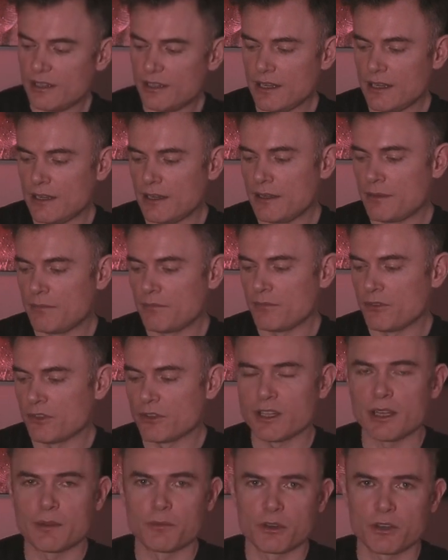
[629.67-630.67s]
Not
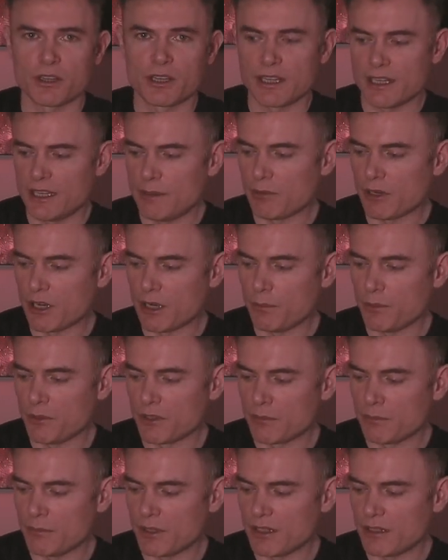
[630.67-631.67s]
that I'm not going to keep a couple of
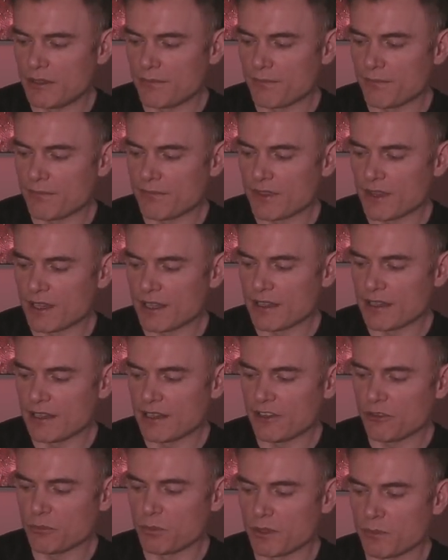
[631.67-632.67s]
them, but
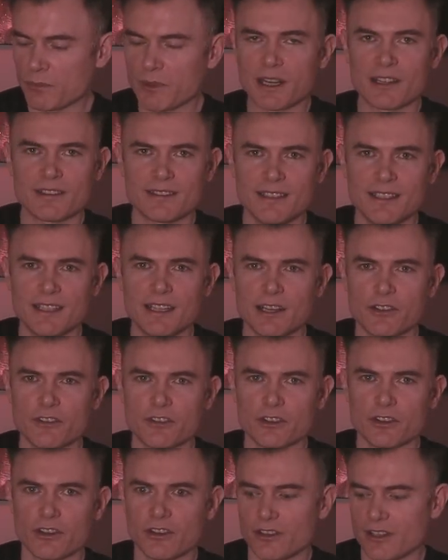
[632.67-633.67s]
this one, when I seen it, I
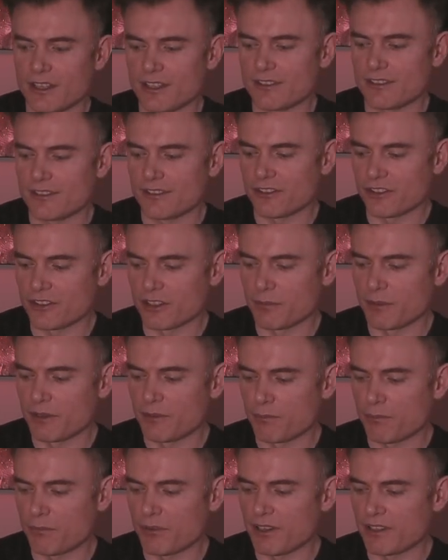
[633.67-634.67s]
thought, oh, this is going to be
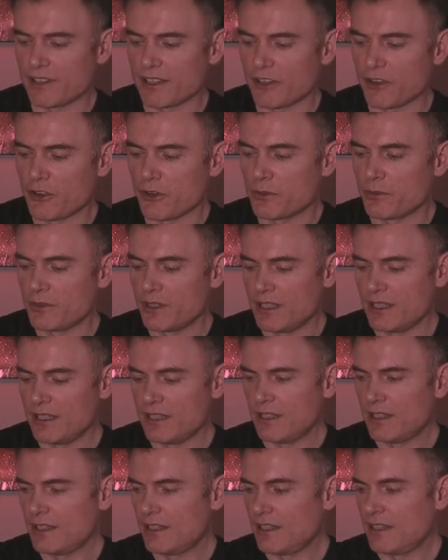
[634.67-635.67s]
pretty cool.
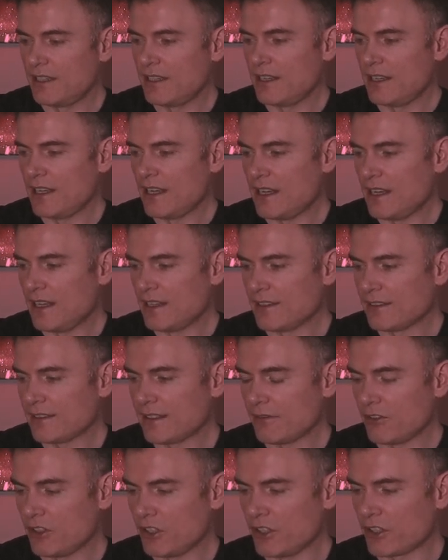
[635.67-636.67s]
And let's
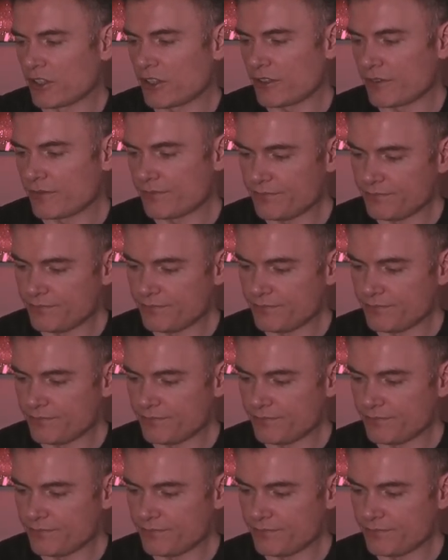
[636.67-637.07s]
have a look.